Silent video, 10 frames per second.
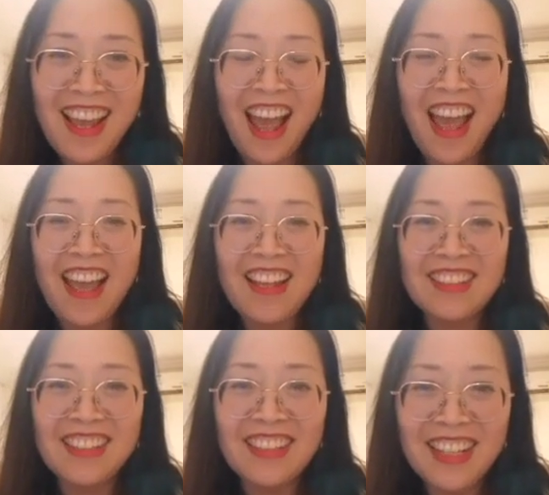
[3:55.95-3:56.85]

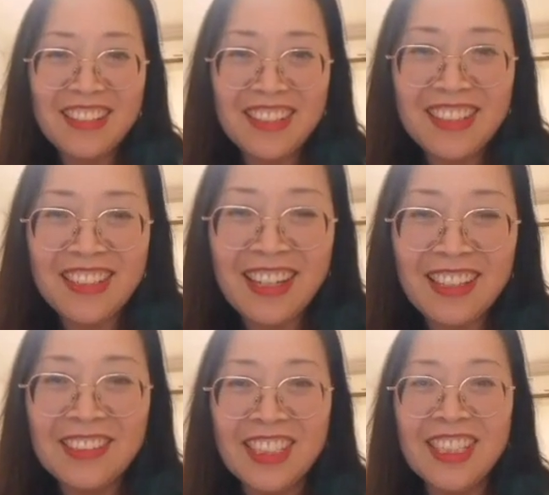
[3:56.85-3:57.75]
and later
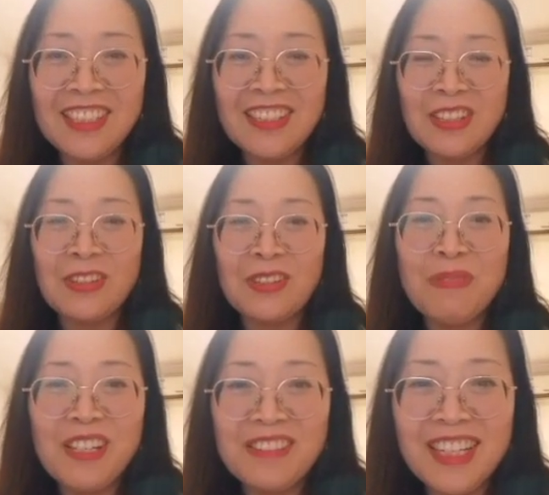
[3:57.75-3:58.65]
to teach a short
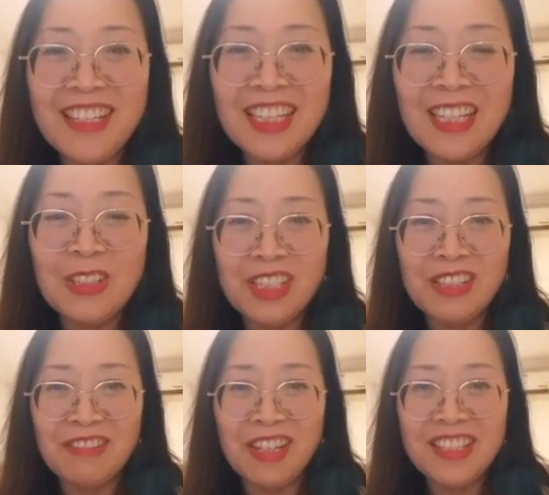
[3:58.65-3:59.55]
period in
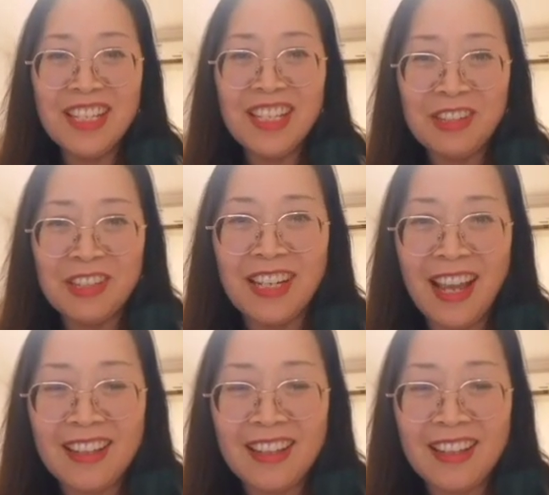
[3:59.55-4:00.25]
university for the